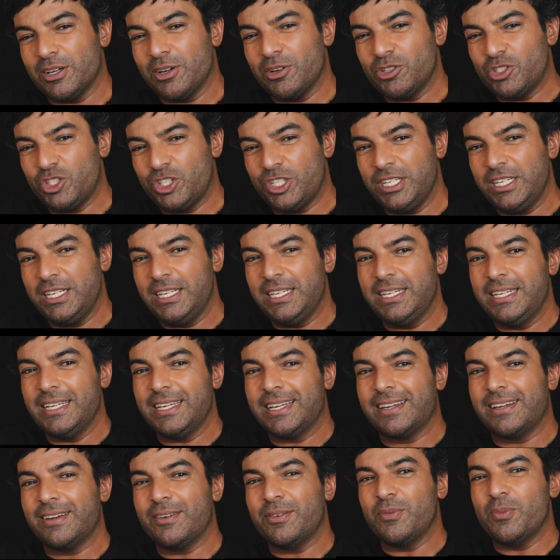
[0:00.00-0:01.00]
So
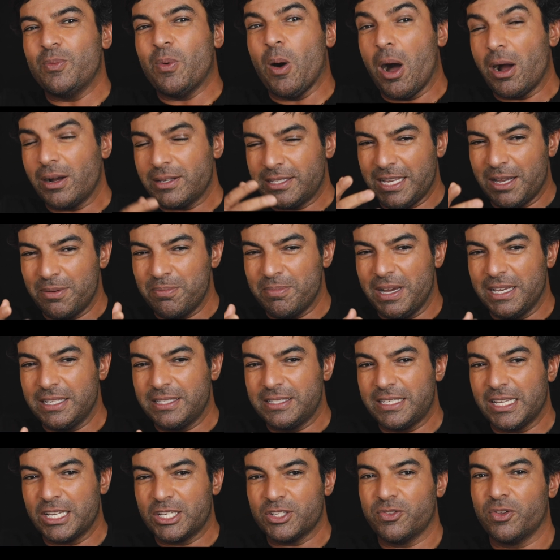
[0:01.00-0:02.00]
she walks up my
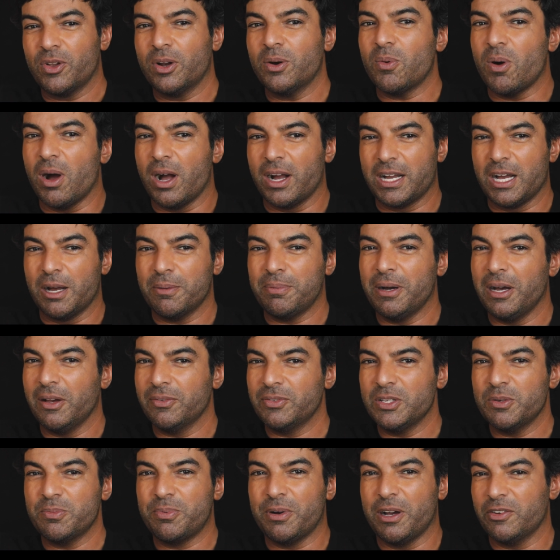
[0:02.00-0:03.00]
6th floor walk up,
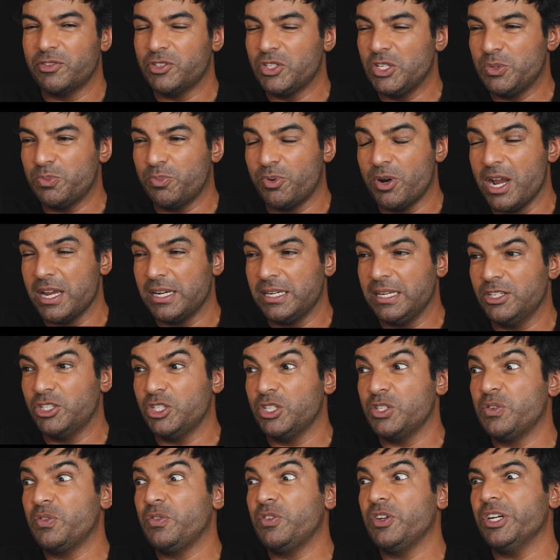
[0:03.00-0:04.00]
huffs and puffs. She's pregnant.
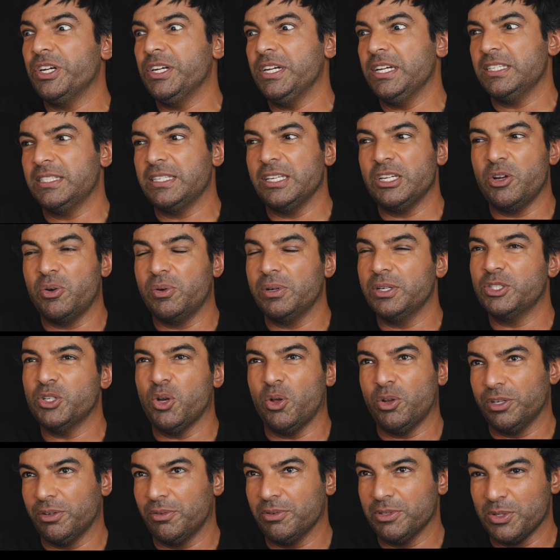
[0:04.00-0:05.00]
She's furious that no one had
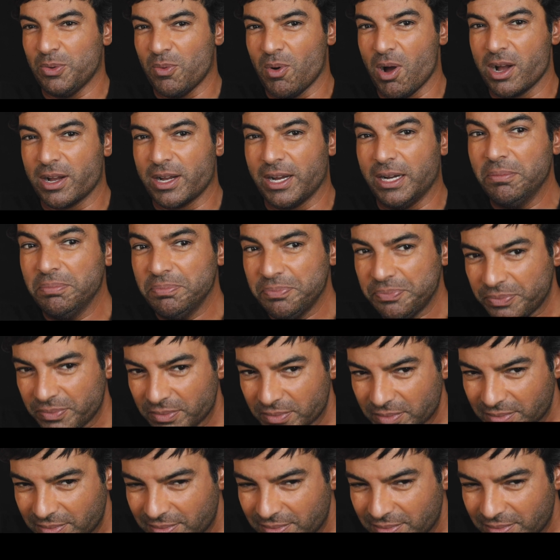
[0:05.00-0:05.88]
told her it was a walk up.